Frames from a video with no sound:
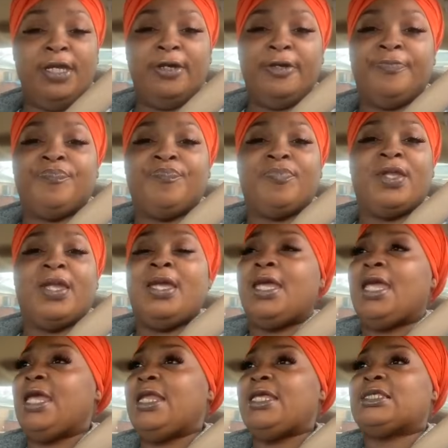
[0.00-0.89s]
here.
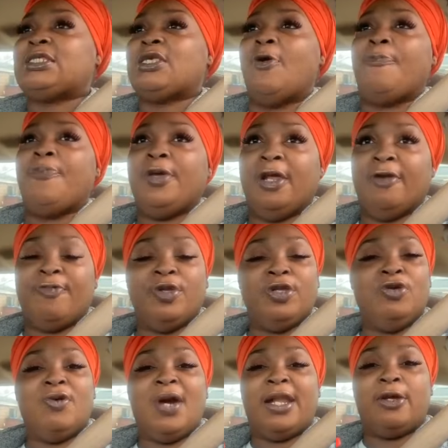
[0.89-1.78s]
And it's so pitiful
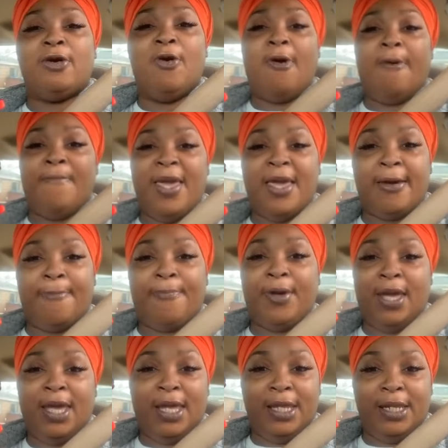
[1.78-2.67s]
when you got to go and make a
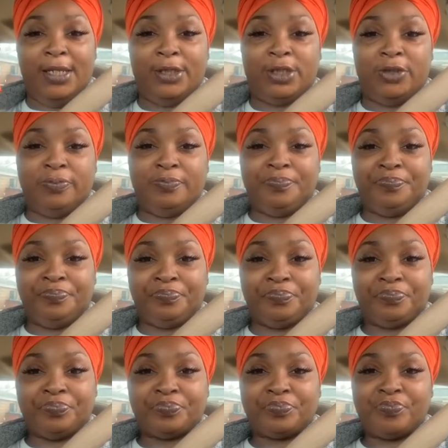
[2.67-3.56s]
page.
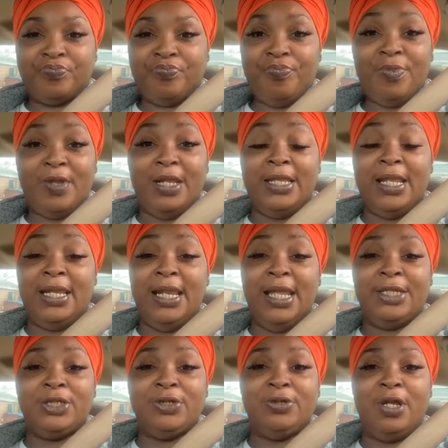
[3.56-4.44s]
Then
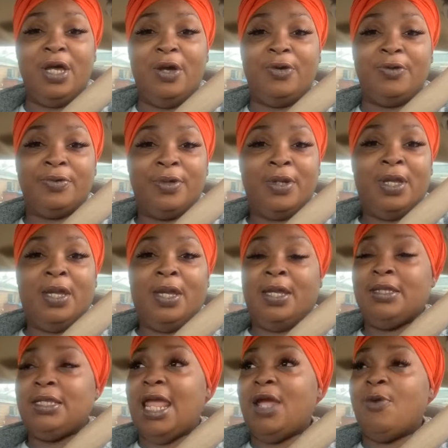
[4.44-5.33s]
let you know.
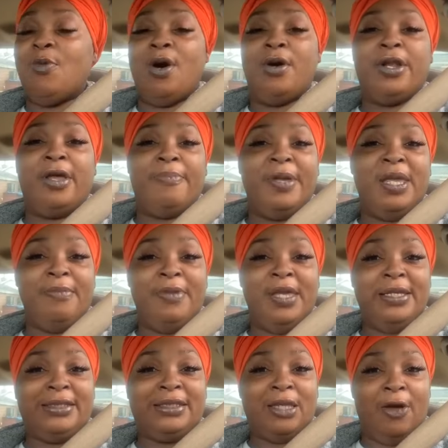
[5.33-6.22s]
They want to be
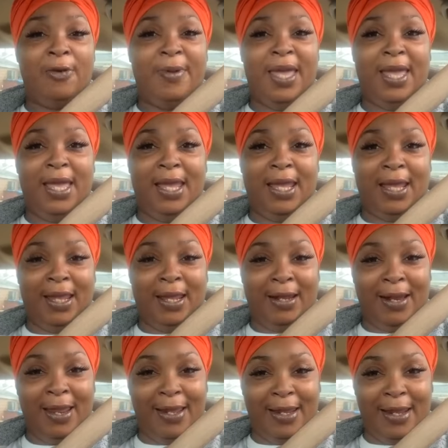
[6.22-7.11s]
me so
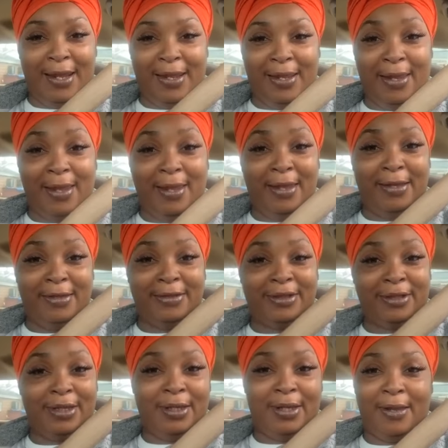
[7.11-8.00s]
bad, like Eddie Kane
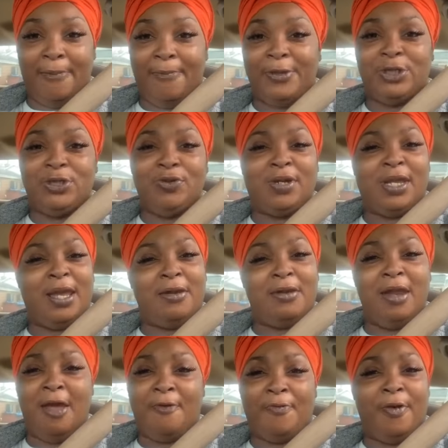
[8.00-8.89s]
said. But you
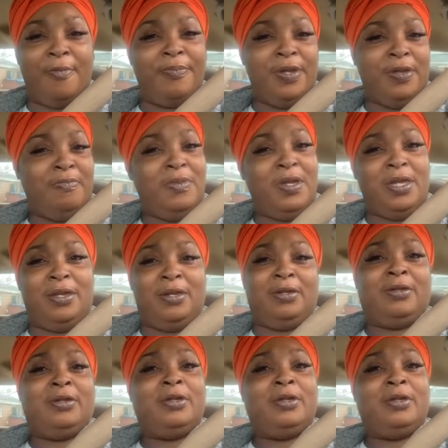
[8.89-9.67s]
can never be me.